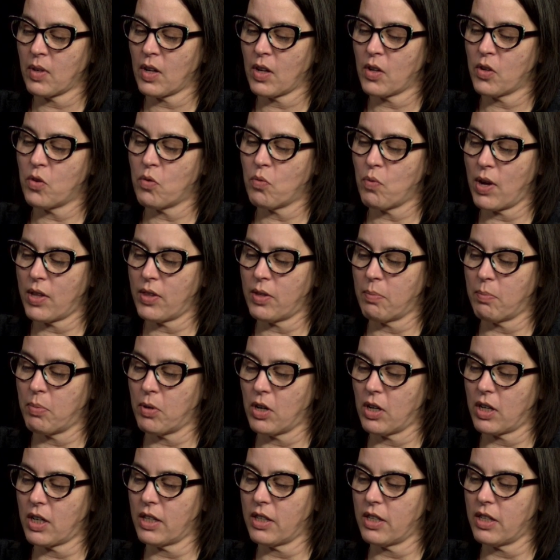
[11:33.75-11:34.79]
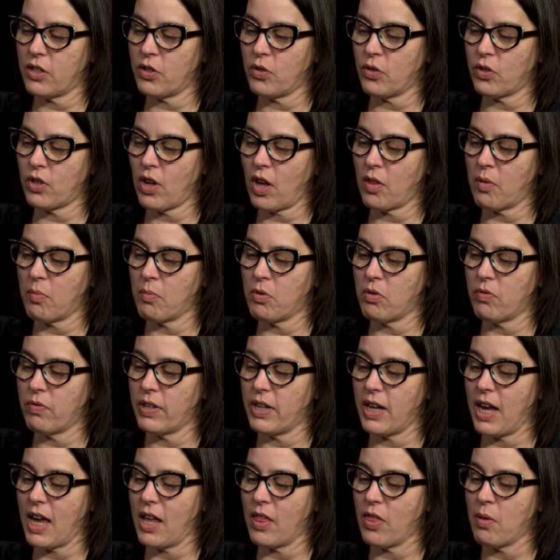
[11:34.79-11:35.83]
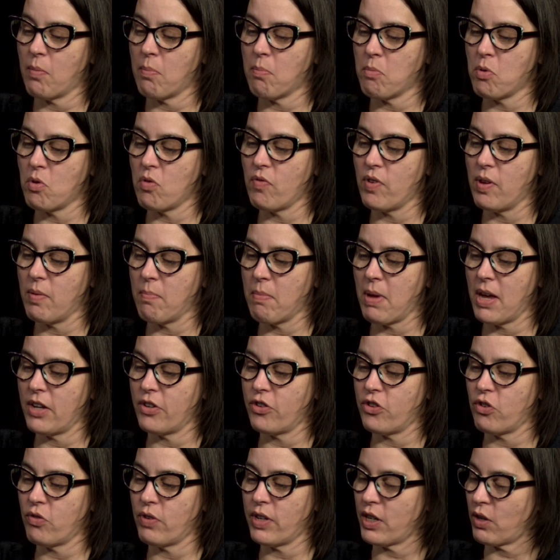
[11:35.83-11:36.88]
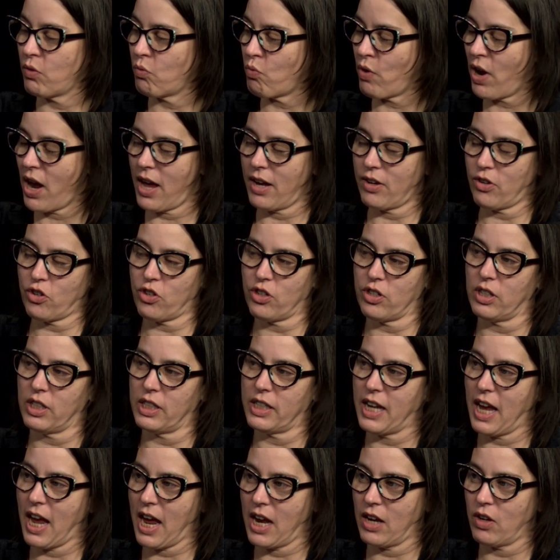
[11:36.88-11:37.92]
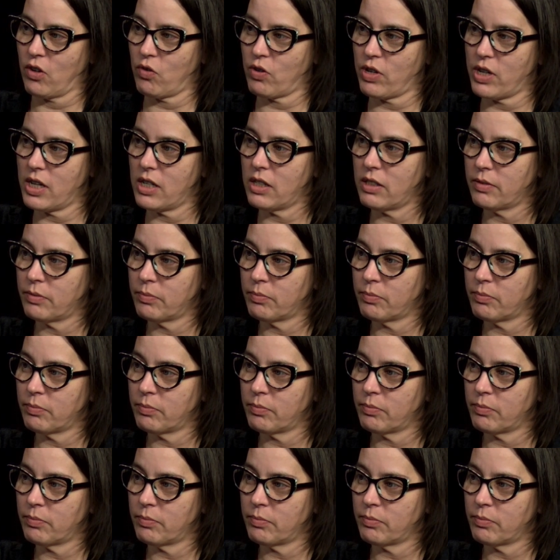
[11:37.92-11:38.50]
you read the book and then you saw the movie and the movie made you irrationally angry?